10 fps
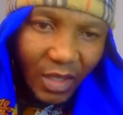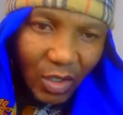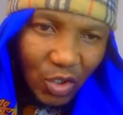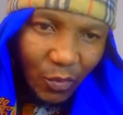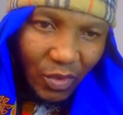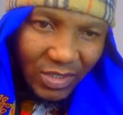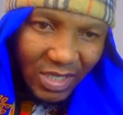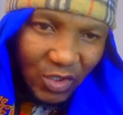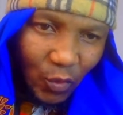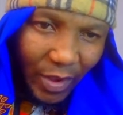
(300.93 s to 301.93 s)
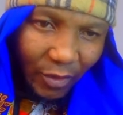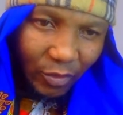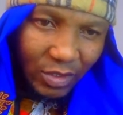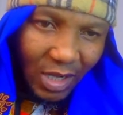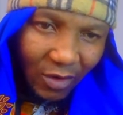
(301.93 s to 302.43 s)
So we're going to say square
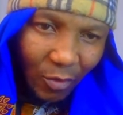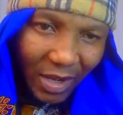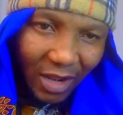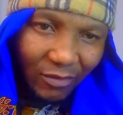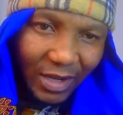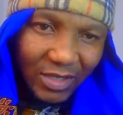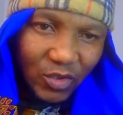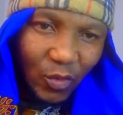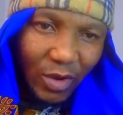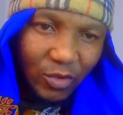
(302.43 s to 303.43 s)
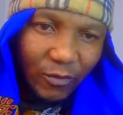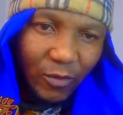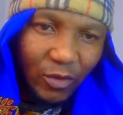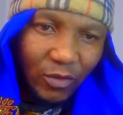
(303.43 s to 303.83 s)
root. I got my calculator. Square root of what